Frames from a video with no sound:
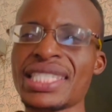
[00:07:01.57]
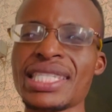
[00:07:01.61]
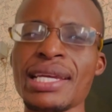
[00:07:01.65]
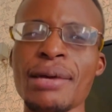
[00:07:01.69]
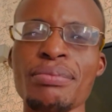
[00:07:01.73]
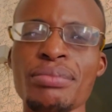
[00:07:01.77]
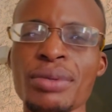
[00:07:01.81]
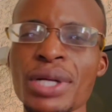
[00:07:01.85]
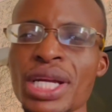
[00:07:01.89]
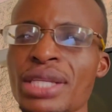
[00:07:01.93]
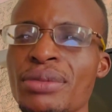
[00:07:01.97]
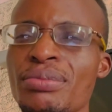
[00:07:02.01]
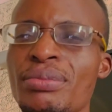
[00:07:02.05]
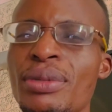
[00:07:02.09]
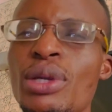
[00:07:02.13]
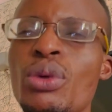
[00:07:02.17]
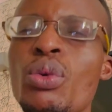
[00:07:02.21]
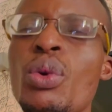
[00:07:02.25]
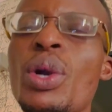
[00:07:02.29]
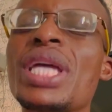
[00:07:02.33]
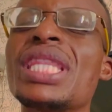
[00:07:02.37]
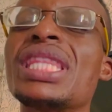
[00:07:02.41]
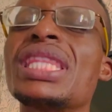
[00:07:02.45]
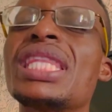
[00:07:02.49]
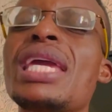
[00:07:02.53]
surprise may
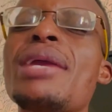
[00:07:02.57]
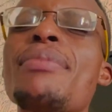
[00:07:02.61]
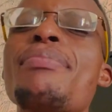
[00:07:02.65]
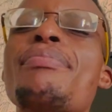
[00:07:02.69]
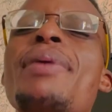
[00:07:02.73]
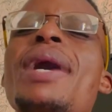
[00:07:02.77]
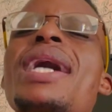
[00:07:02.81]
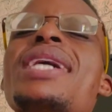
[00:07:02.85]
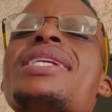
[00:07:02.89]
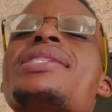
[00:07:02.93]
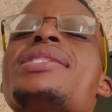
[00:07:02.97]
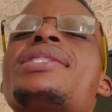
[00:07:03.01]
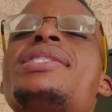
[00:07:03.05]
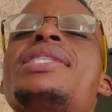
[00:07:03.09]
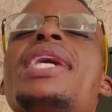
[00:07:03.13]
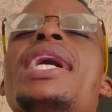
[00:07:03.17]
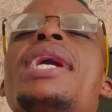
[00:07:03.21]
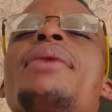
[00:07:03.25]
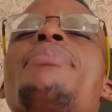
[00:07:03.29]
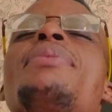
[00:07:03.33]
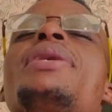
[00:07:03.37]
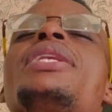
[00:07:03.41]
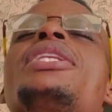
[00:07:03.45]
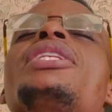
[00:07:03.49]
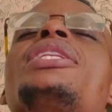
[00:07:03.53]
when they pass there
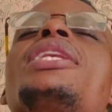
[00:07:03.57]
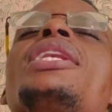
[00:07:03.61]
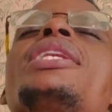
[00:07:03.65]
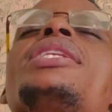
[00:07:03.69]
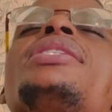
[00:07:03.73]
may they